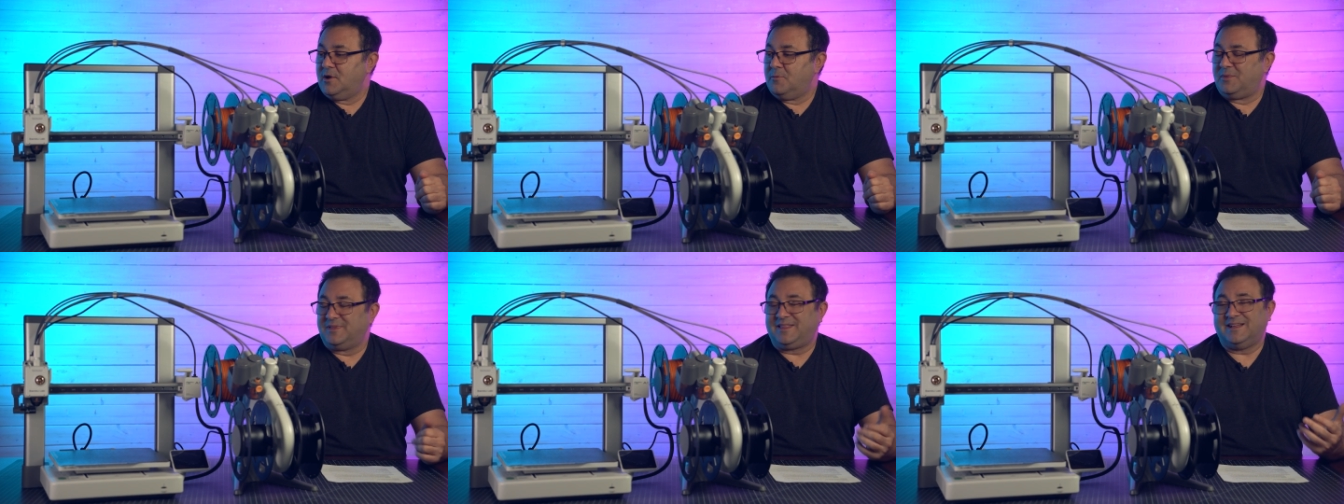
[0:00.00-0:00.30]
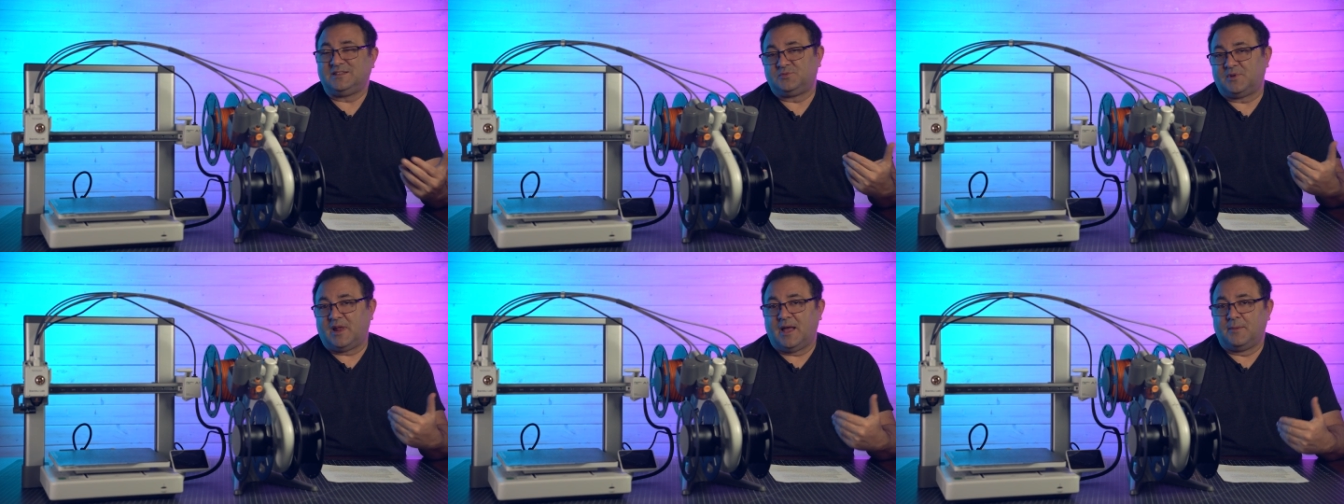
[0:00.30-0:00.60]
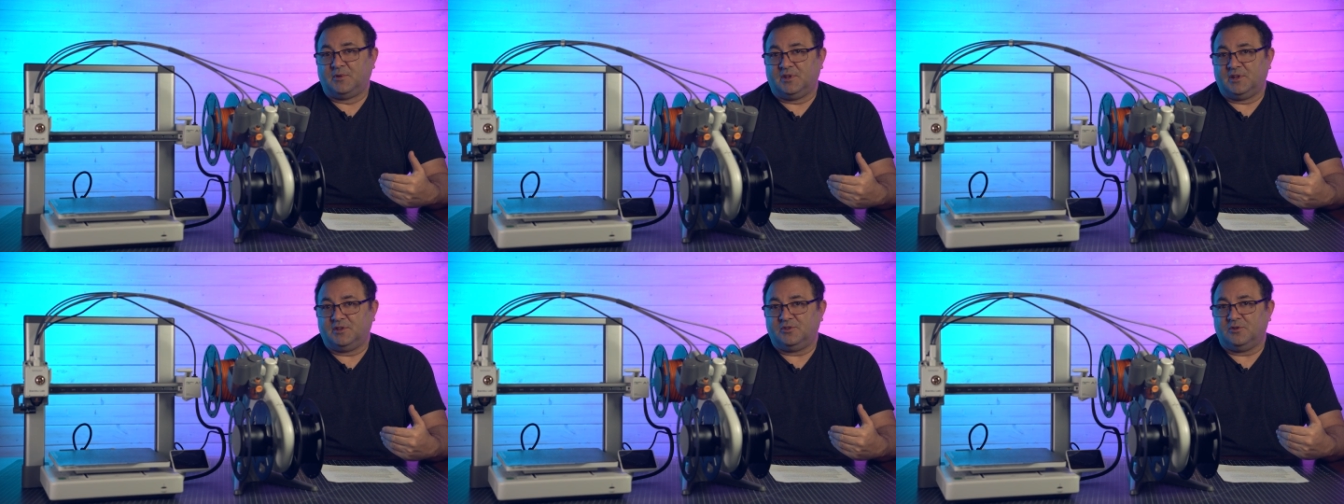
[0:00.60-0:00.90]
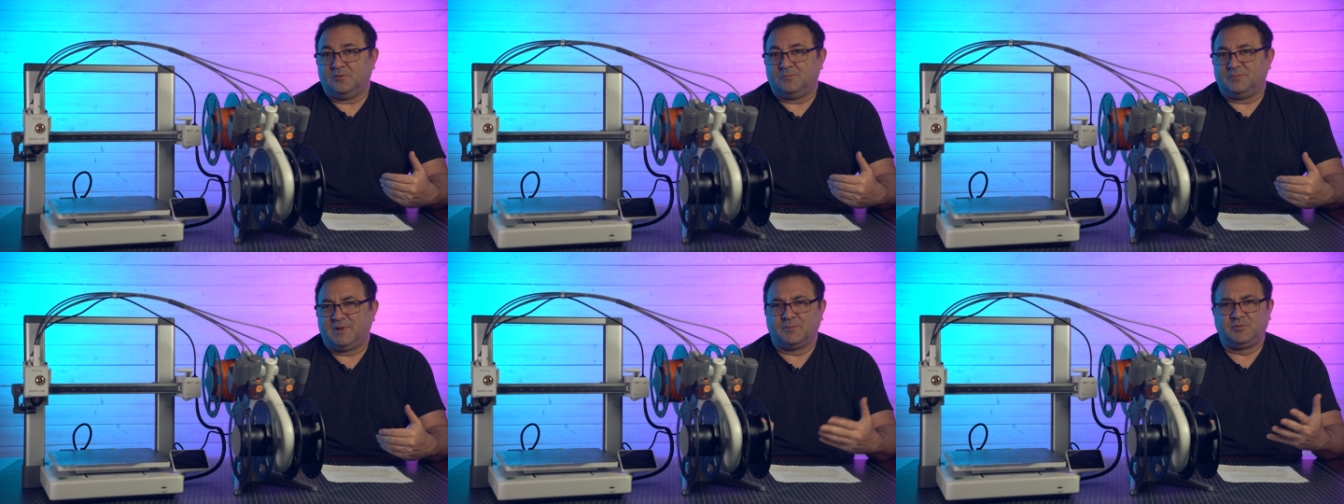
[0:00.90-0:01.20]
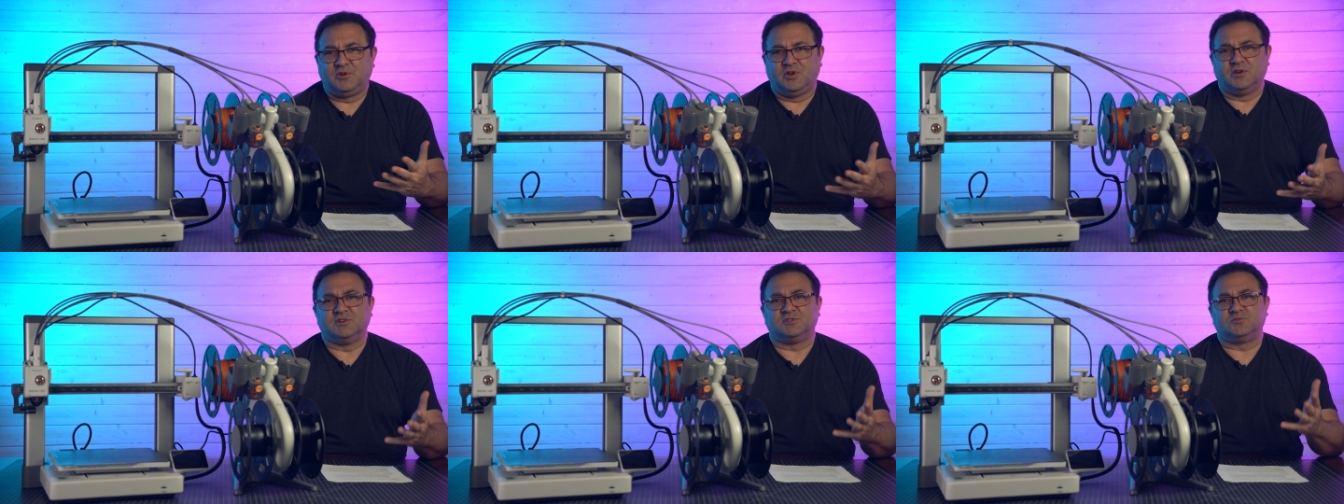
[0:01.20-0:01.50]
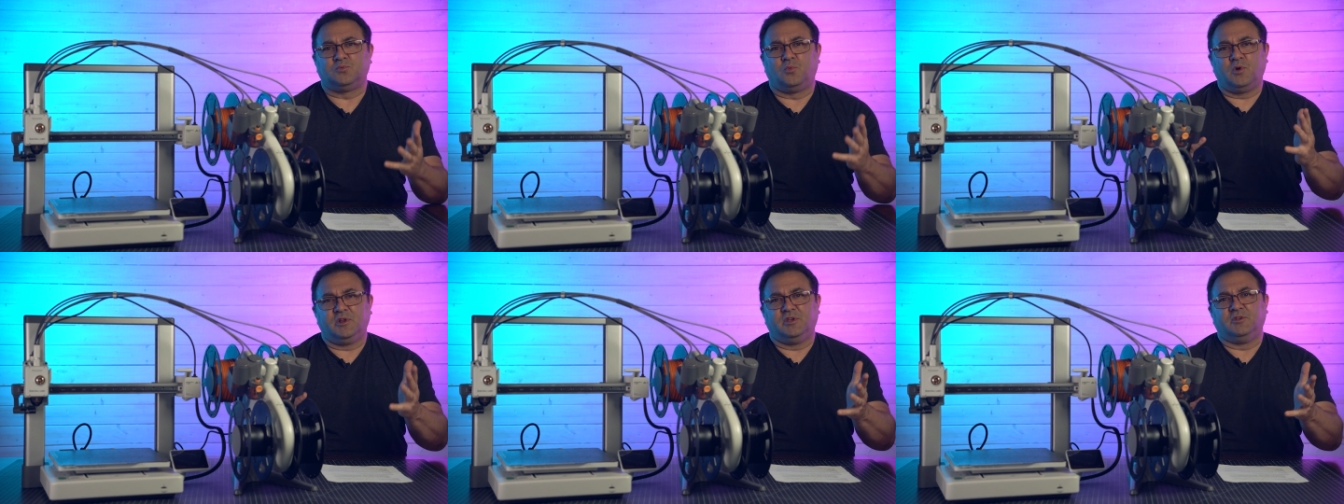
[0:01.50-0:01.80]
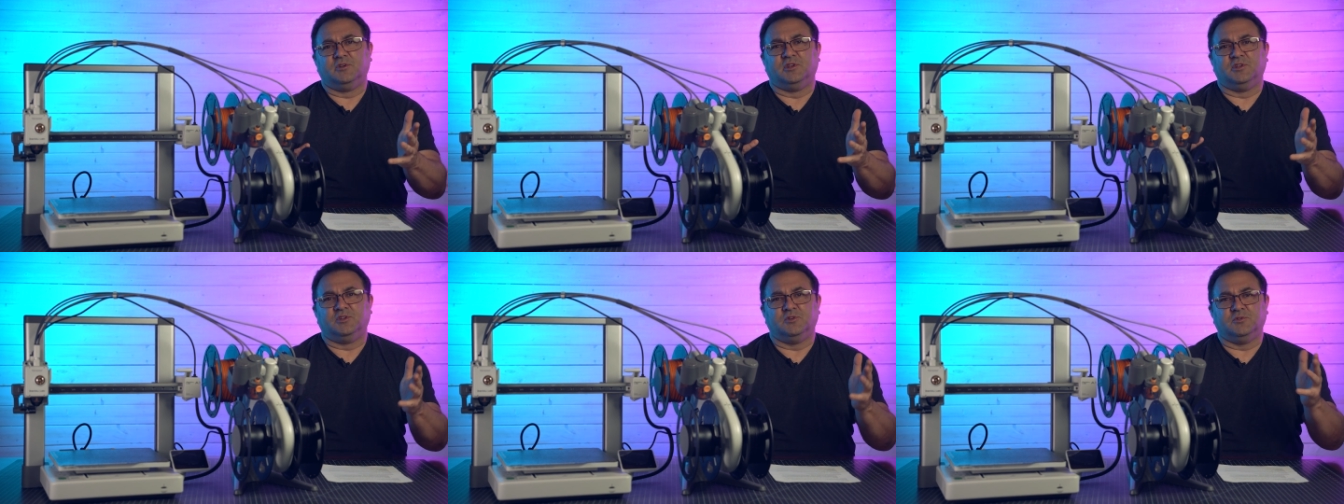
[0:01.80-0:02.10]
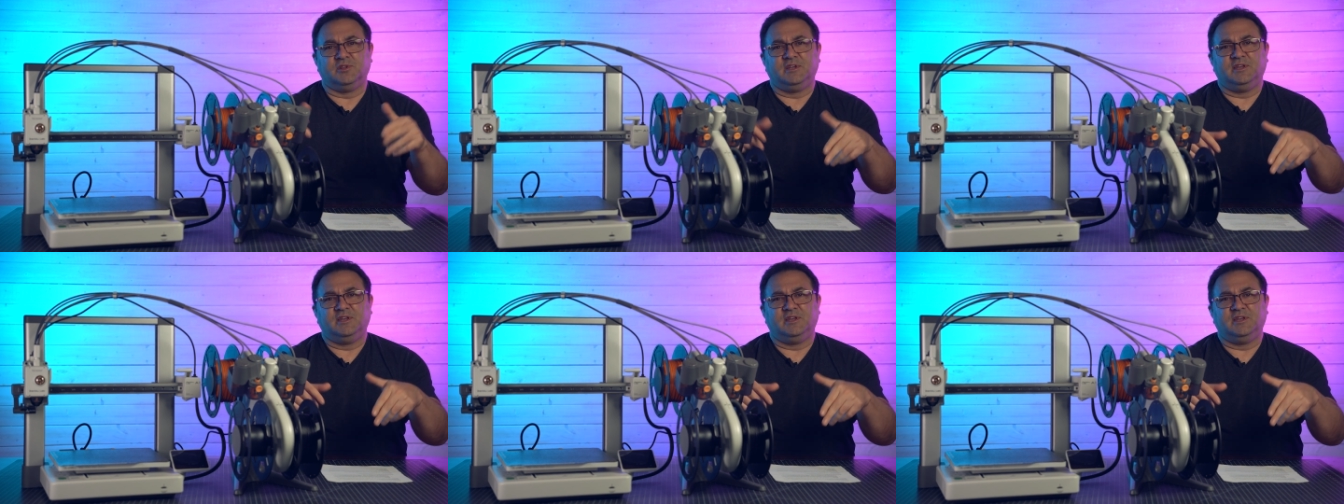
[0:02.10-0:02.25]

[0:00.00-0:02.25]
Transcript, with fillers: But that's what I'm going to do. But I'm curious, what are you going to do?